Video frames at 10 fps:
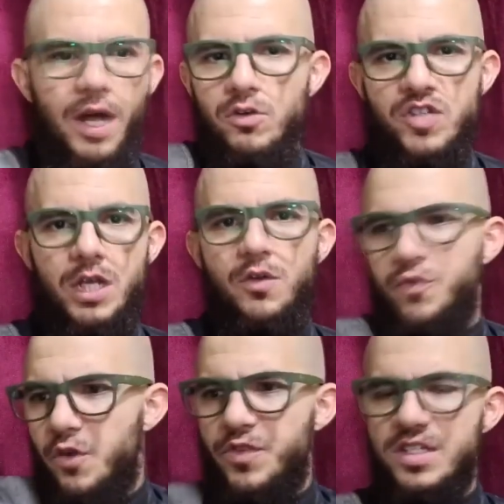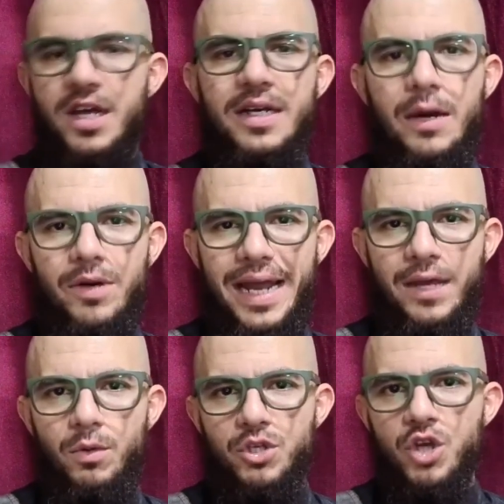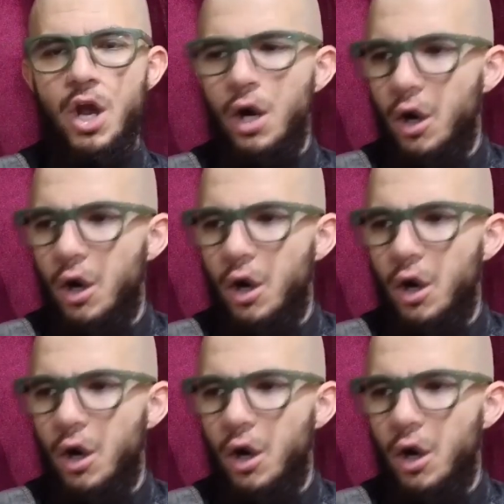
I don't say uff. Uff is not in our language.